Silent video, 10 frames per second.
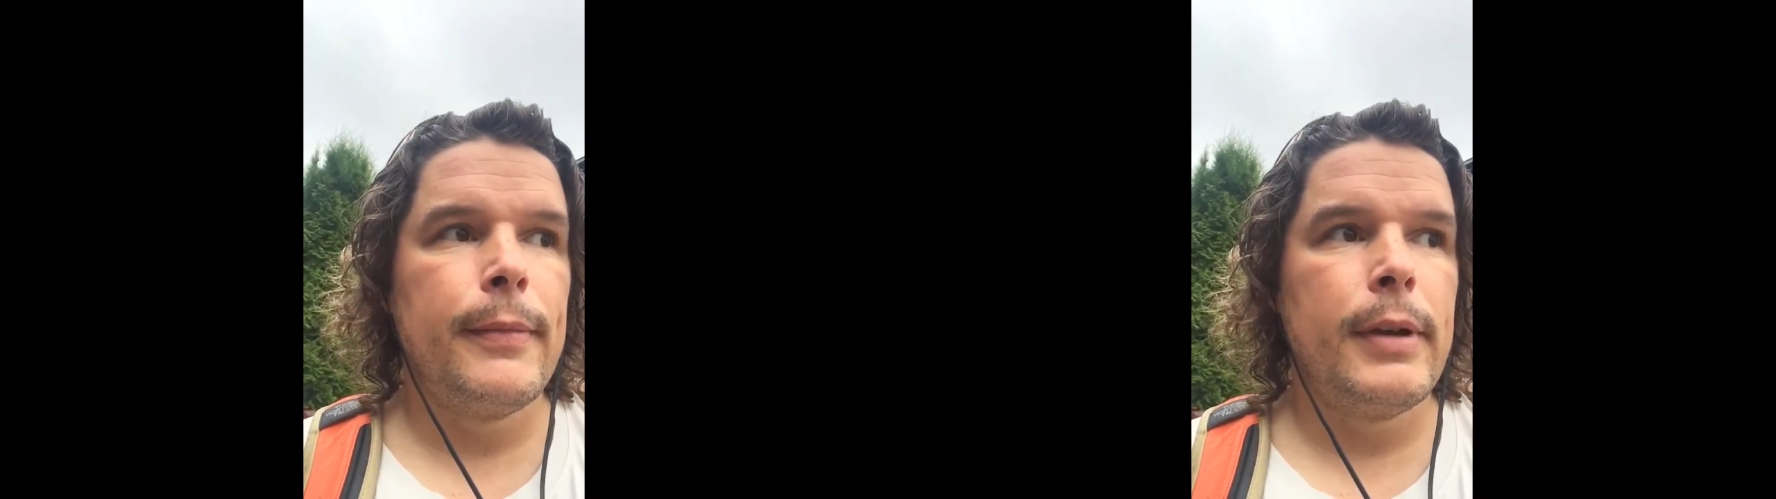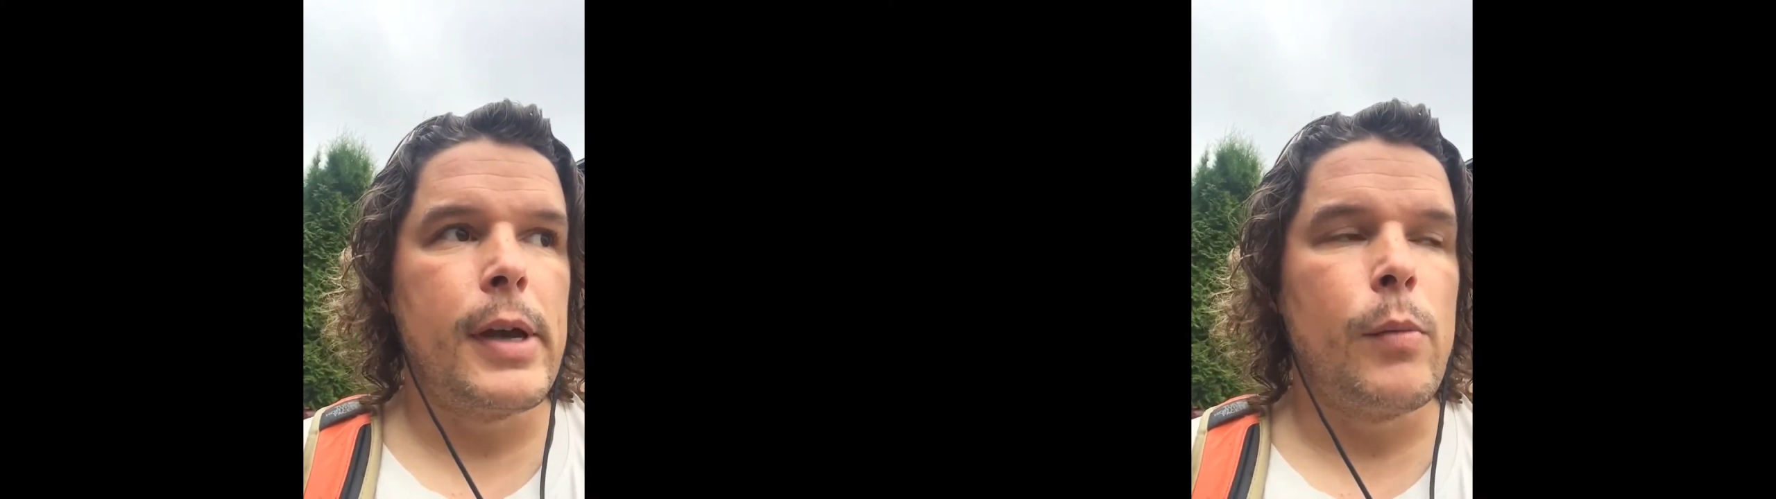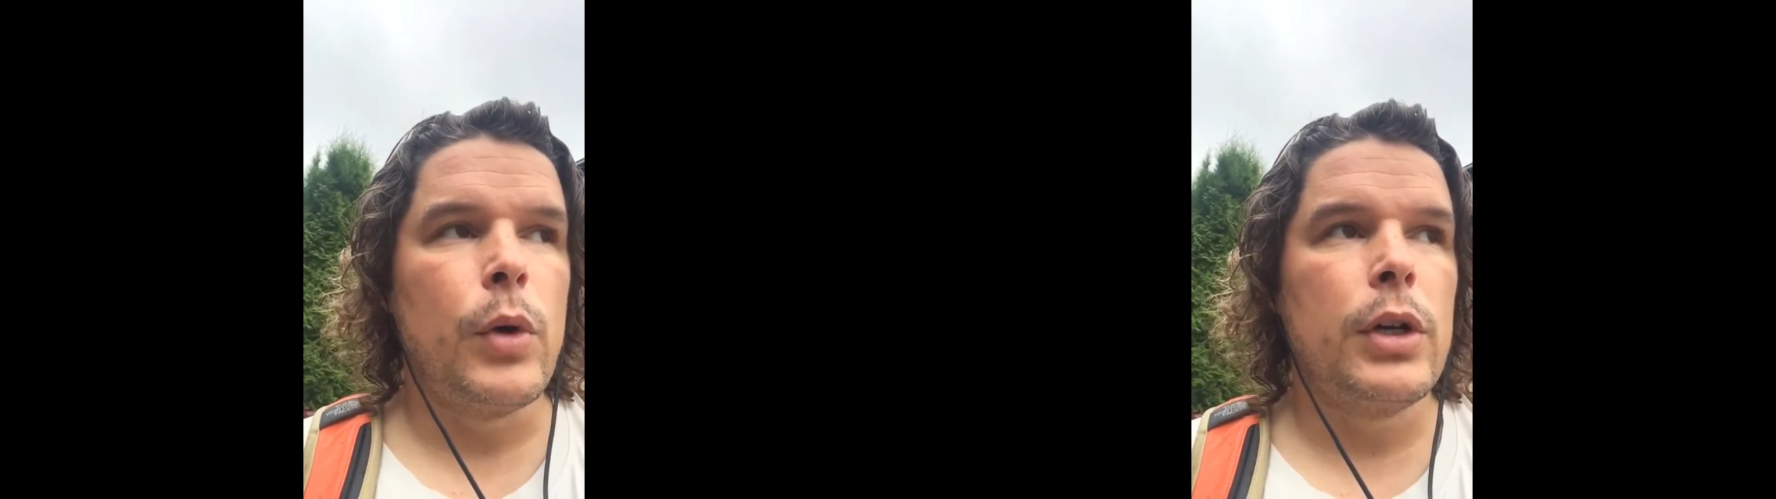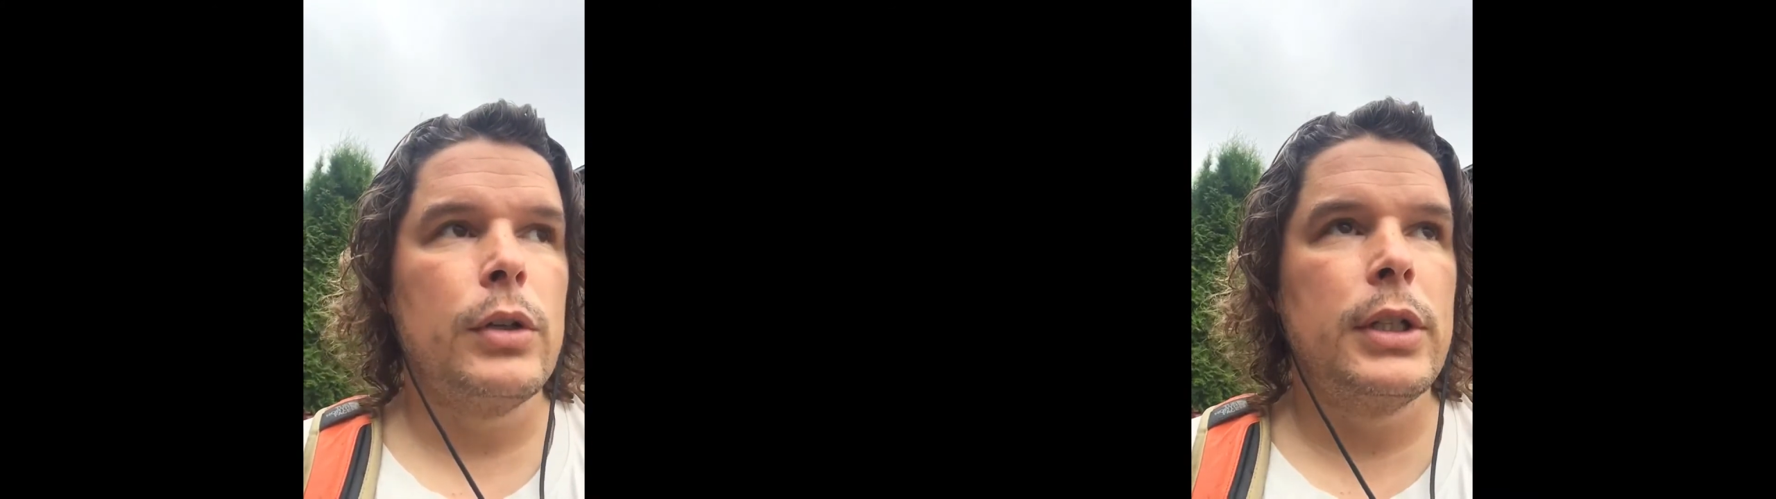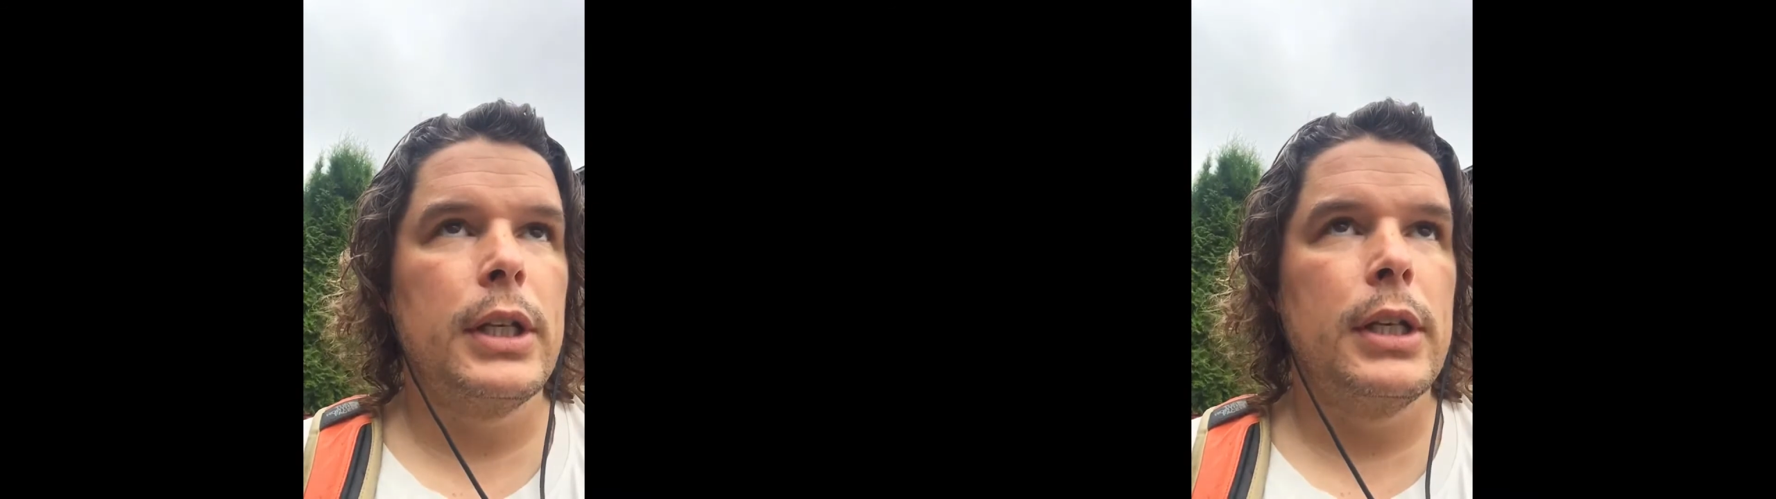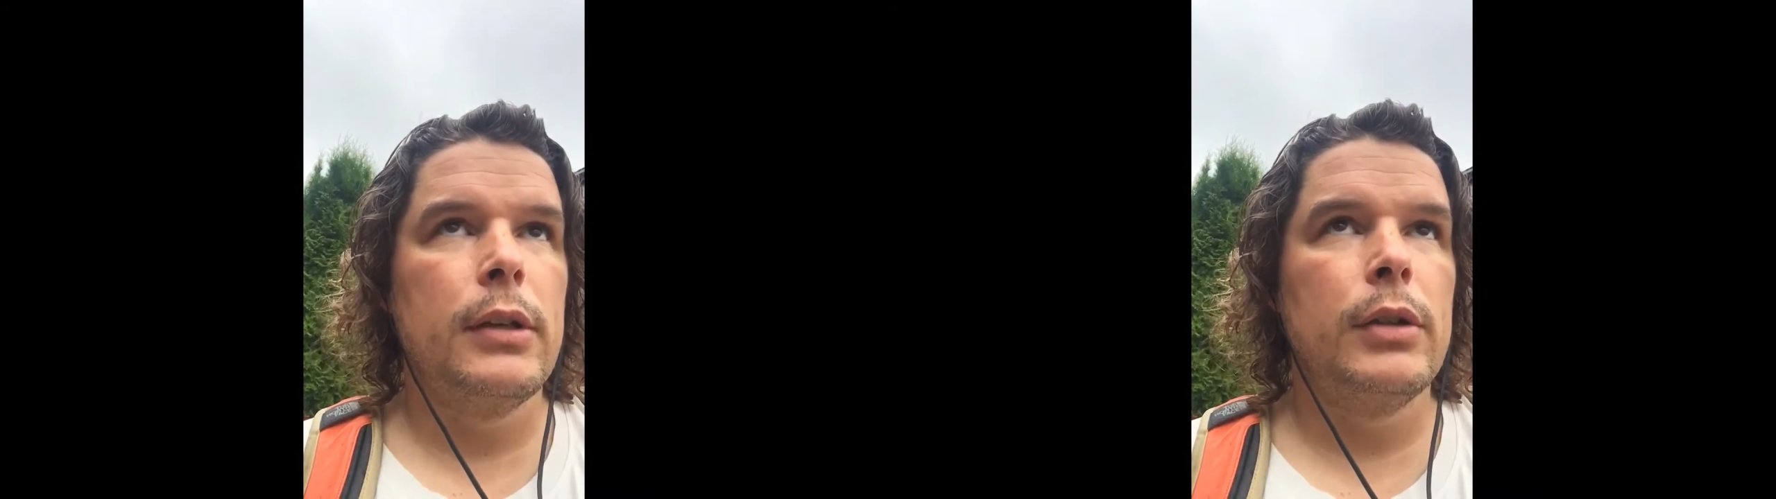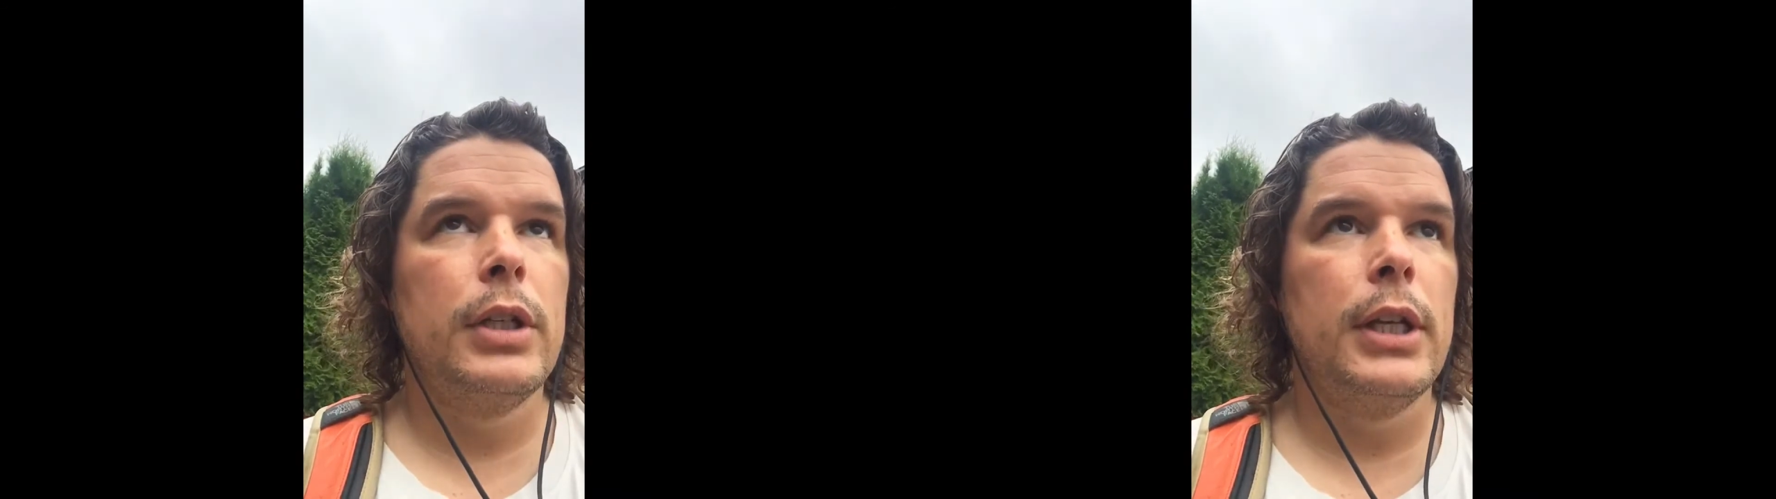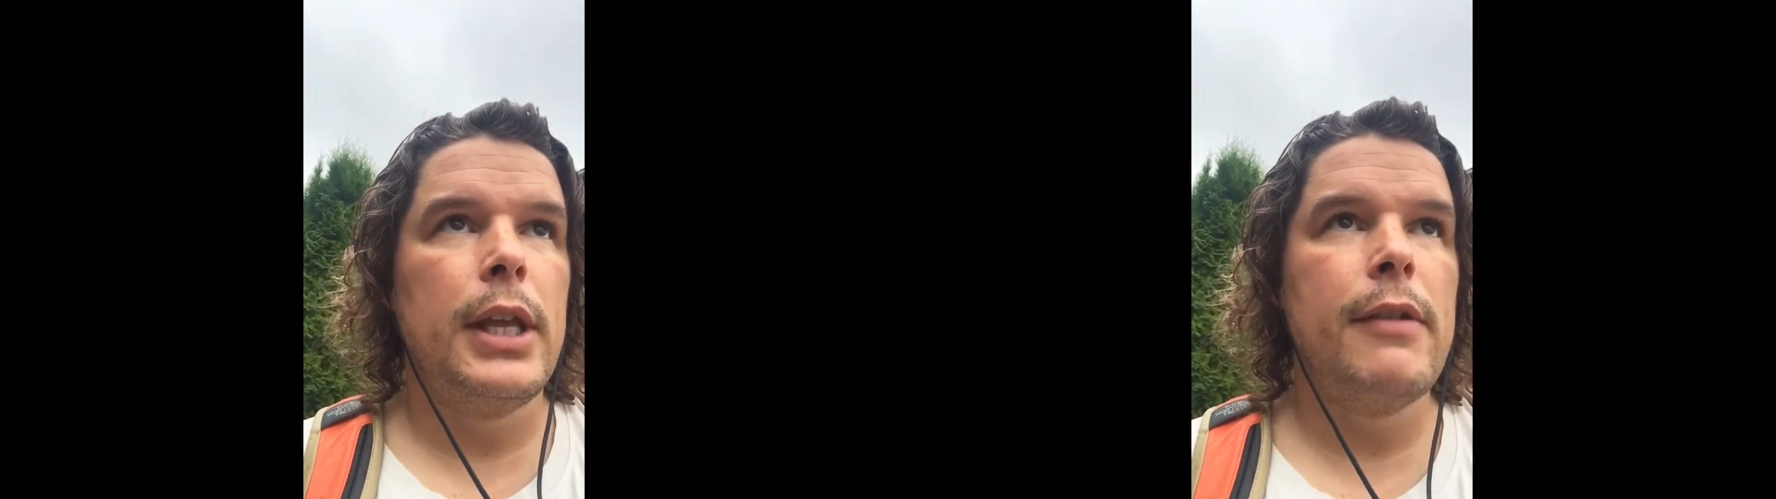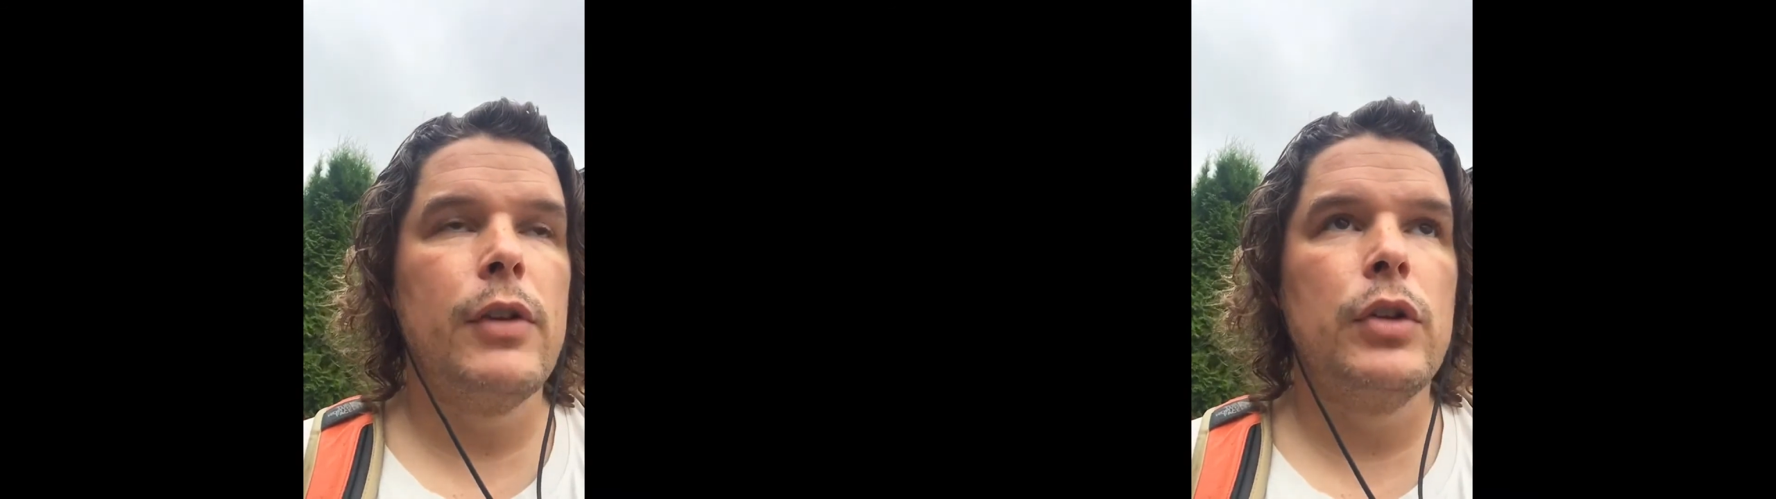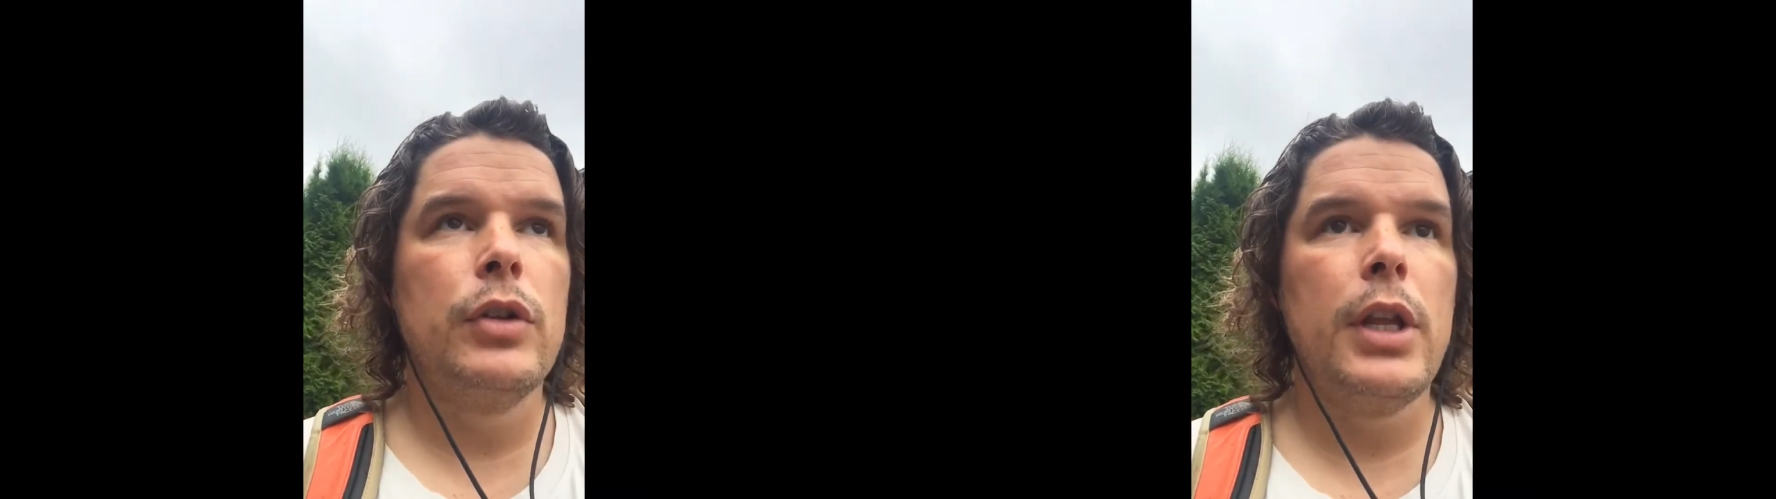And what I was thinking is
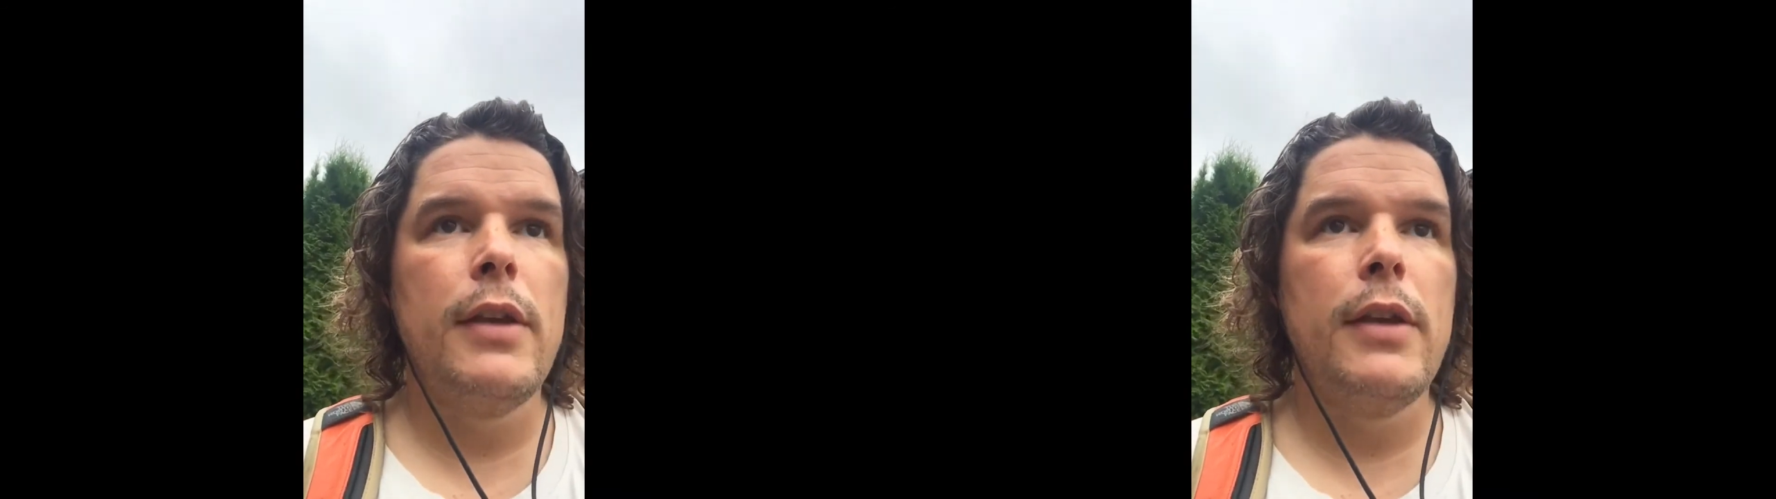even